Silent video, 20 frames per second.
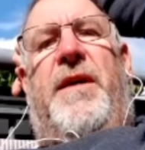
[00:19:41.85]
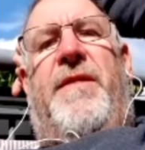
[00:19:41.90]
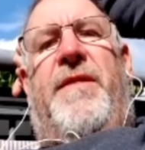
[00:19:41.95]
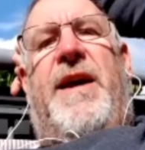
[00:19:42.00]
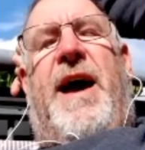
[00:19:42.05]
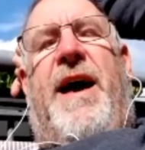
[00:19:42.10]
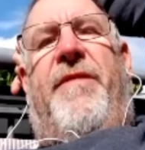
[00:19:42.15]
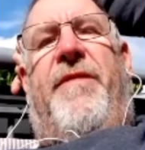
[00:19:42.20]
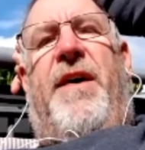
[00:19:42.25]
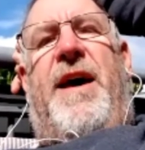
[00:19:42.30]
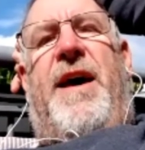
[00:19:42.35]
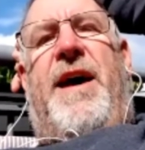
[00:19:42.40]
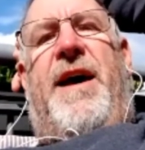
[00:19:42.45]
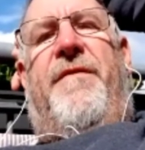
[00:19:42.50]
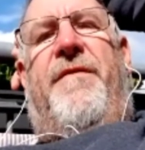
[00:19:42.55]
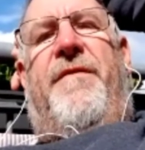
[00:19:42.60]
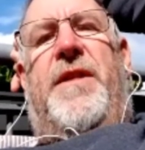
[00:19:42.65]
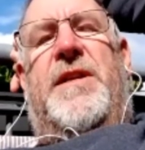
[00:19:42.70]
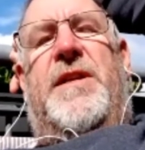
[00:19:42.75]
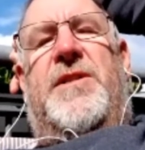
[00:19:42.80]
and the other
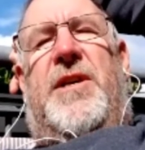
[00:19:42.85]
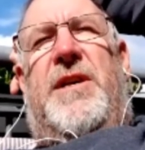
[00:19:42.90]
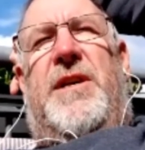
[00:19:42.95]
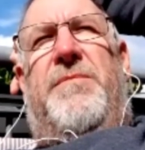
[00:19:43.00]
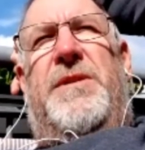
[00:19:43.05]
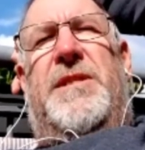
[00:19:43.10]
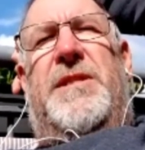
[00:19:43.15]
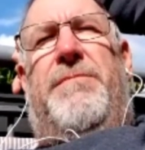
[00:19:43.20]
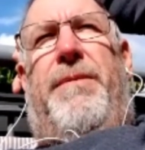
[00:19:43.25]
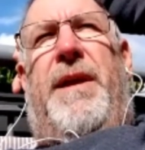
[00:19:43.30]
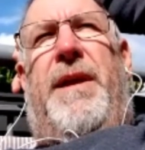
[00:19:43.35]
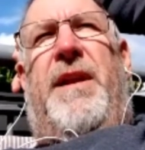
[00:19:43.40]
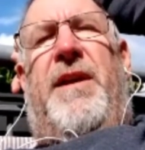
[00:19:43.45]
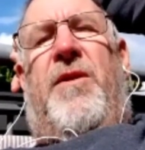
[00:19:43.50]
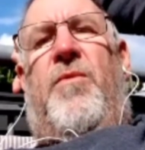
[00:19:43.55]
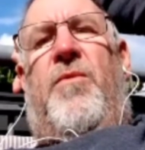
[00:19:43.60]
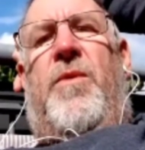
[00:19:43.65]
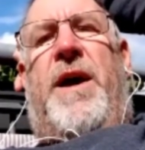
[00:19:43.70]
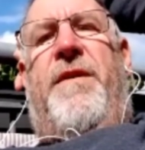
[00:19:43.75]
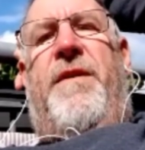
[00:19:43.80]
half of the time is spent
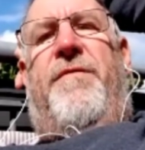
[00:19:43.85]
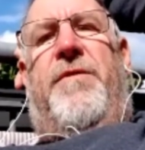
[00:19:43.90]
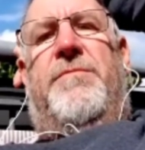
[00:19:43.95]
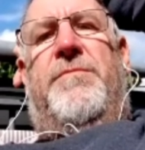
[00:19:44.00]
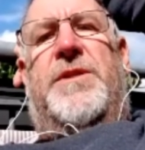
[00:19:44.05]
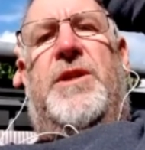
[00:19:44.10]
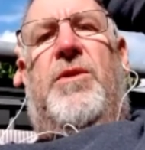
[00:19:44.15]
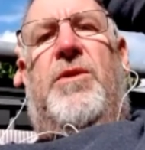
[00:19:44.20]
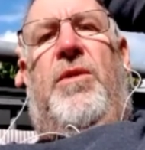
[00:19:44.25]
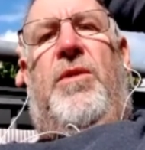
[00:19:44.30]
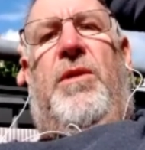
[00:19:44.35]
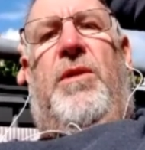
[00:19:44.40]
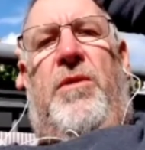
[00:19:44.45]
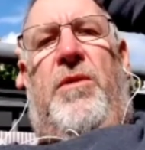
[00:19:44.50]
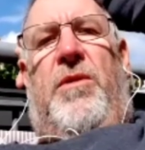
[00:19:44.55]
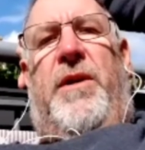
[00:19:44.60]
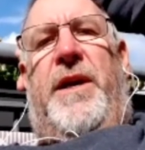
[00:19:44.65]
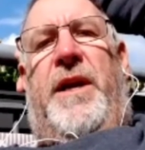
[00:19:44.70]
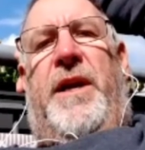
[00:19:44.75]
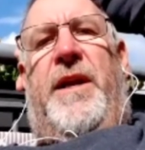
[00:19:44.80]
away from school
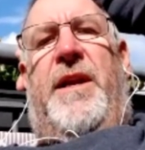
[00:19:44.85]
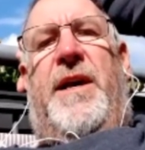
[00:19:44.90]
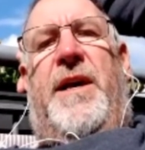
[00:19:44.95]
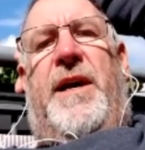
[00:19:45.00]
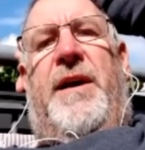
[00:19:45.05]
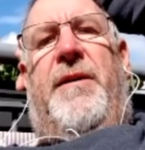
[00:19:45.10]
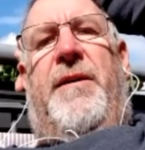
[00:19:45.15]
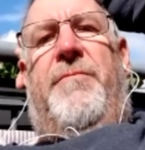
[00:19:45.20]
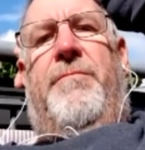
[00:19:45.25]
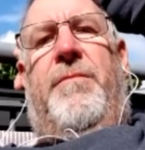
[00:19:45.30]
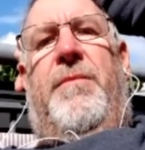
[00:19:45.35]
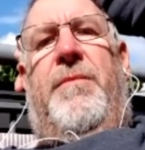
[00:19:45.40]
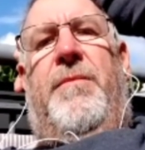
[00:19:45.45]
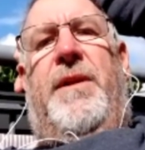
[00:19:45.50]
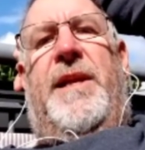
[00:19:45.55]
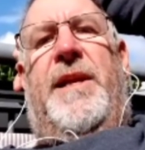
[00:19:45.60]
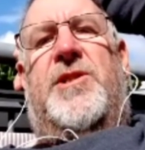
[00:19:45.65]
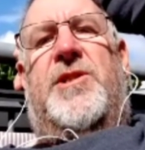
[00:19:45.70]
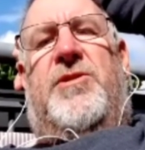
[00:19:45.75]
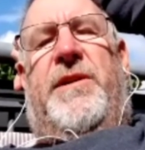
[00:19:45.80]
or in a
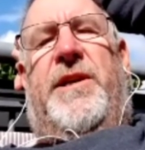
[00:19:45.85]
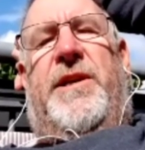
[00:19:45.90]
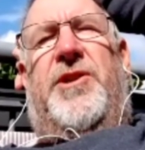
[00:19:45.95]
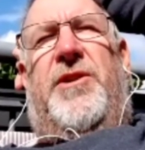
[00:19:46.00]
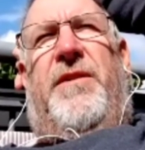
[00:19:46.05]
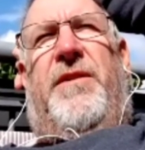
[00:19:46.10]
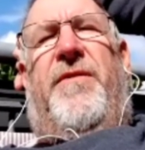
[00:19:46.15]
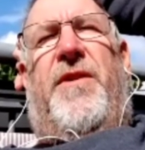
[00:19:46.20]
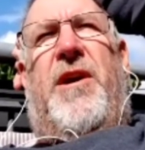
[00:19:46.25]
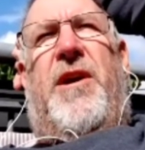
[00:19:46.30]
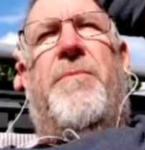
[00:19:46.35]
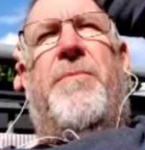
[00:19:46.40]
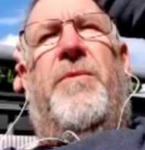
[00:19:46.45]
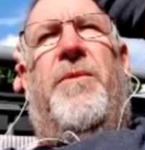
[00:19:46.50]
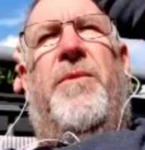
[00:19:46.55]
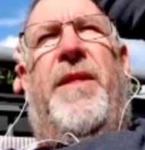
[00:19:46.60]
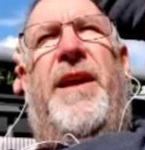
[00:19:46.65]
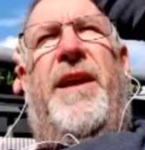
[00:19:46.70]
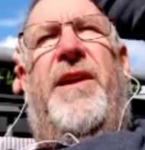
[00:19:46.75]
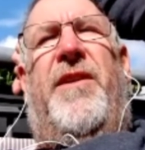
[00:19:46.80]
less structured
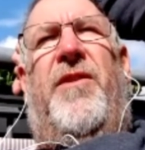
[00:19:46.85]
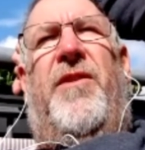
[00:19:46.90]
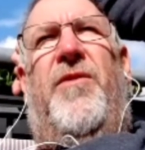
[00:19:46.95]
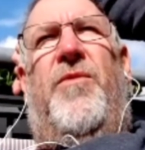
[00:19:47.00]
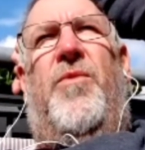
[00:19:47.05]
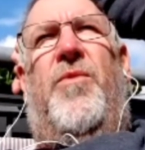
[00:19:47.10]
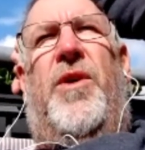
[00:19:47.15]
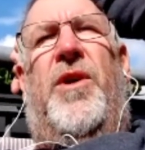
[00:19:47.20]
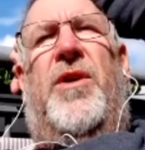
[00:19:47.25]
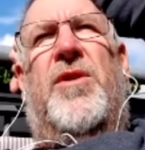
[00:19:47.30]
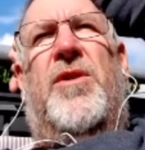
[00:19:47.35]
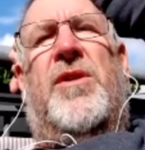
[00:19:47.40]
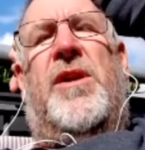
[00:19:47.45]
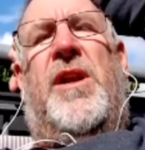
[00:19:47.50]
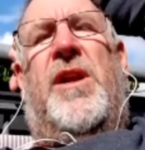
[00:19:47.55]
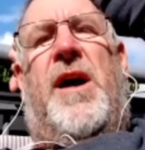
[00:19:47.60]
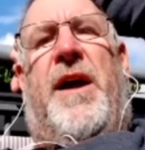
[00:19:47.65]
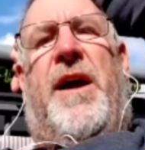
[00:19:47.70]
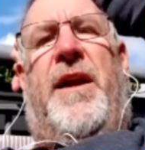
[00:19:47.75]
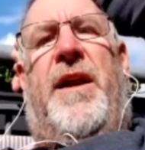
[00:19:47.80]
environment where they can do work
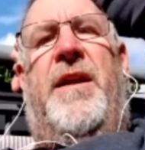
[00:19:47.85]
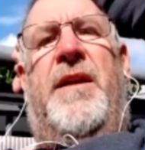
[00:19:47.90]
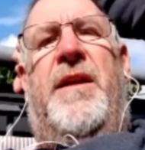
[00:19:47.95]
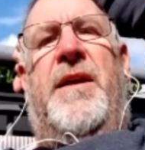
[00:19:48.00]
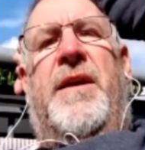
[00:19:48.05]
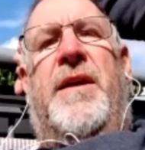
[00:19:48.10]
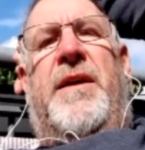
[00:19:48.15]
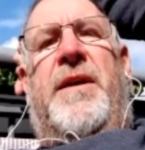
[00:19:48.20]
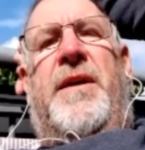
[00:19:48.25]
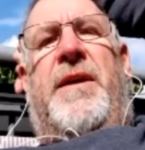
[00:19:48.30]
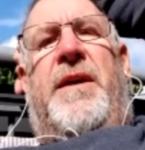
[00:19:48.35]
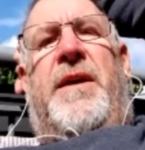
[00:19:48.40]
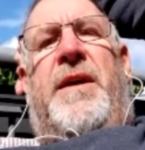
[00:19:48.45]
online. Mm-hmm.